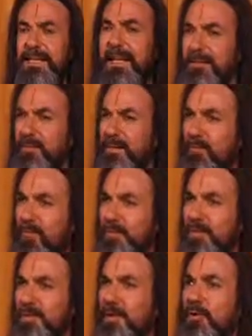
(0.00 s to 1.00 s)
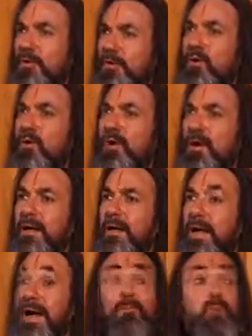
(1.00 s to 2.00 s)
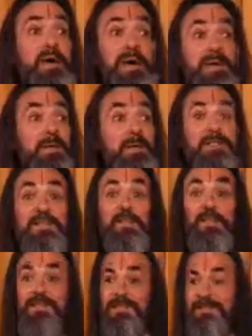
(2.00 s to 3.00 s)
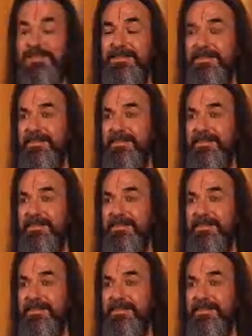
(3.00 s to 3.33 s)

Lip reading: Yet we want to know more. And where do we turn?